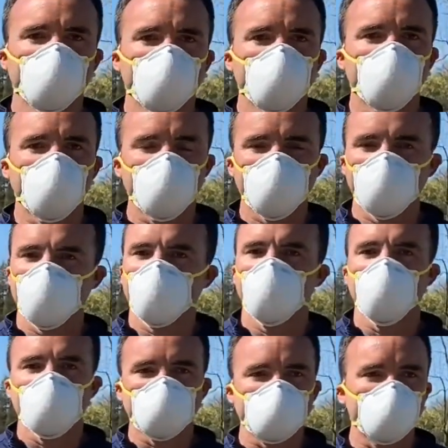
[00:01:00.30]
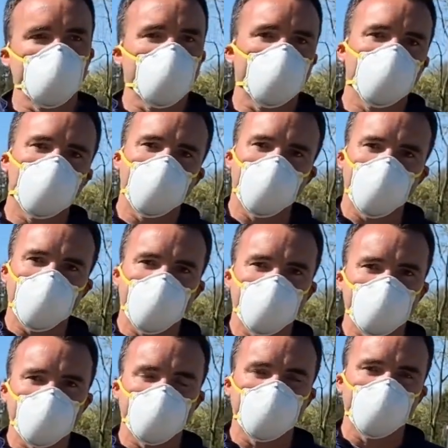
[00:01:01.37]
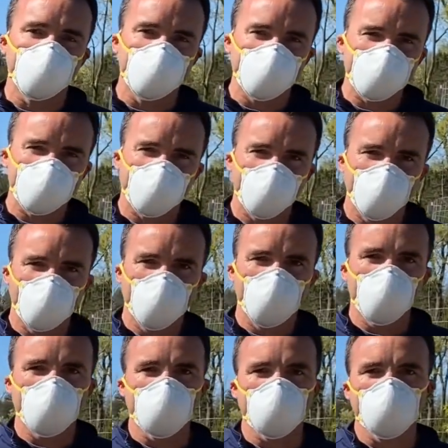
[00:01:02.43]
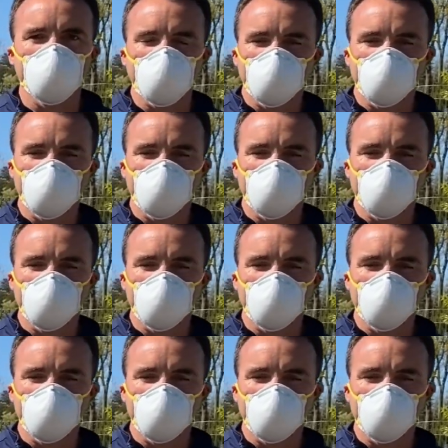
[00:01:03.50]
location and has not been introduced by